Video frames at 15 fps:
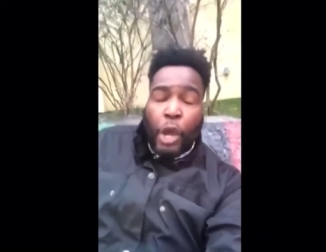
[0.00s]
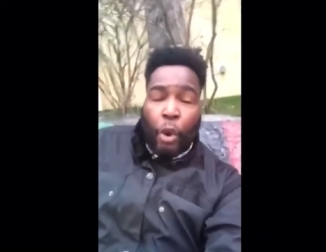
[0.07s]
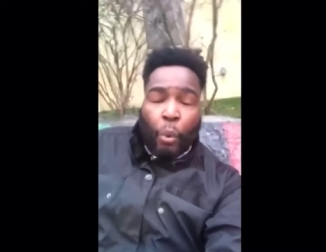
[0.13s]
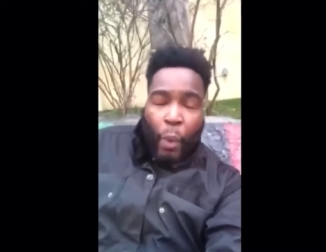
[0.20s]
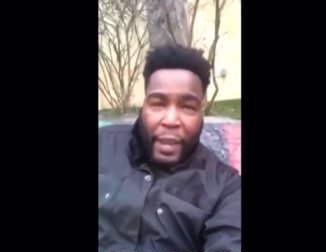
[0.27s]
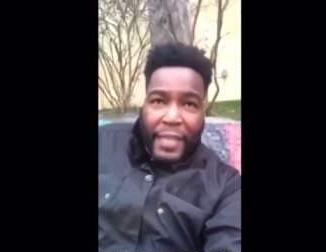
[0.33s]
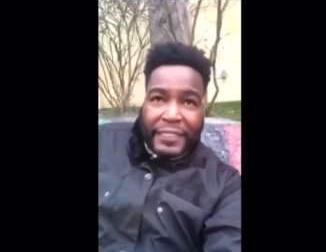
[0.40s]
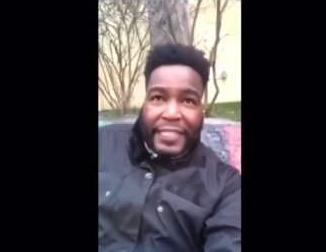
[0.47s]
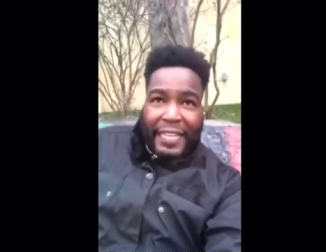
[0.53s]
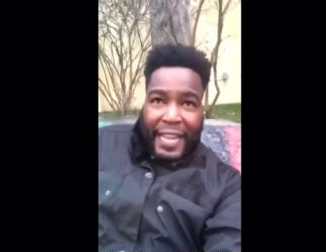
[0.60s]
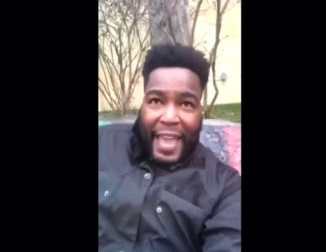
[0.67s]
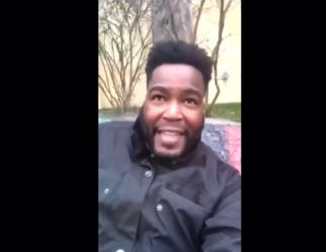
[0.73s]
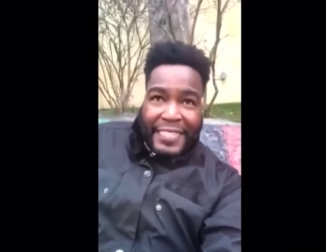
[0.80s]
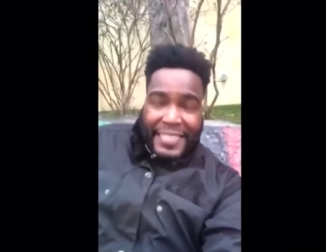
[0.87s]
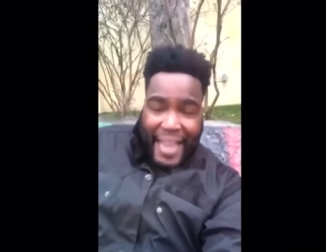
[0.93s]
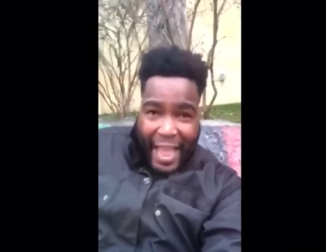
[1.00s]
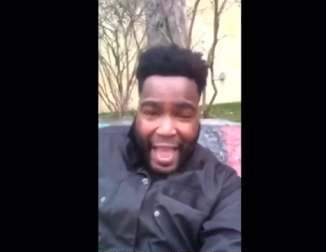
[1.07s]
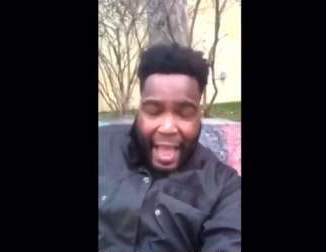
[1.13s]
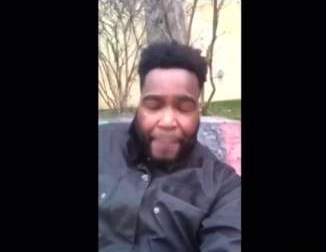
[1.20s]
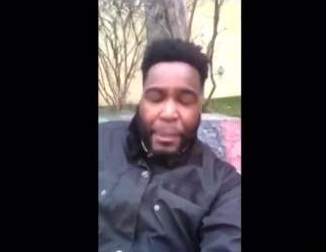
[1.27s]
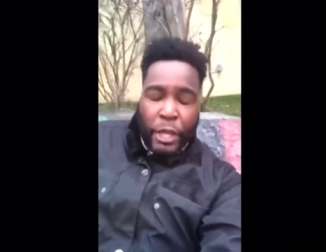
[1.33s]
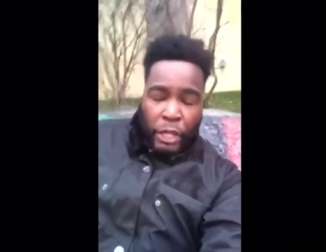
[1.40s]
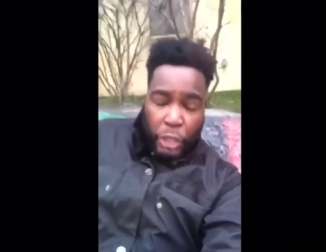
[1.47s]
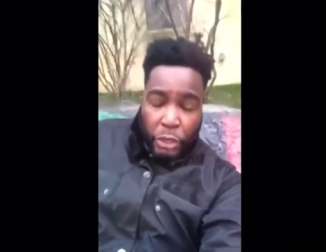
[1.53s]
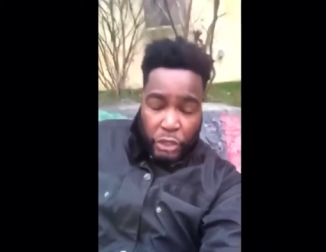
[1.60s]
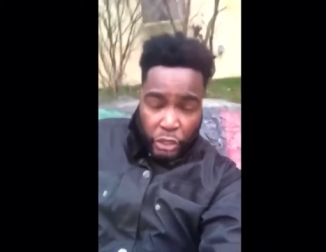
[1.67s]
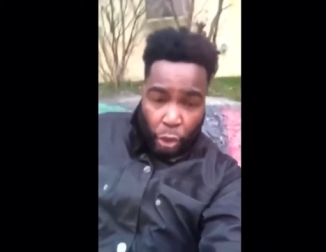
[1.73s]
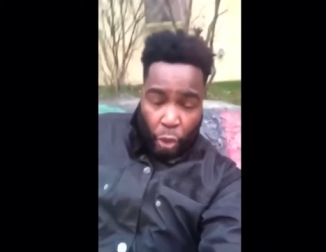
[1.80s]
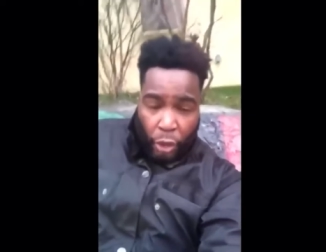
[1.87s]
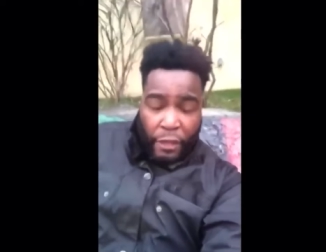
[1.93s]
When is the last time you
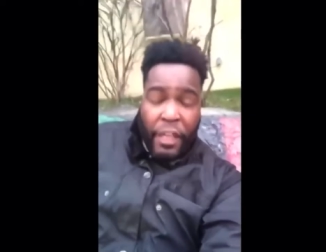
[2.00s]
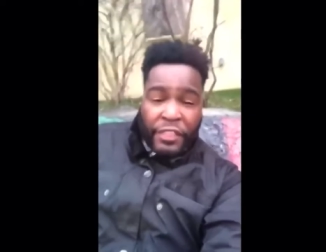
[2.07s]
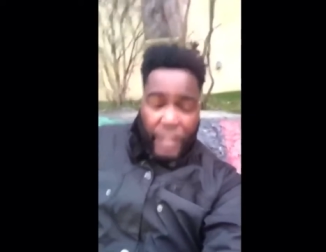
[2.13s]
saw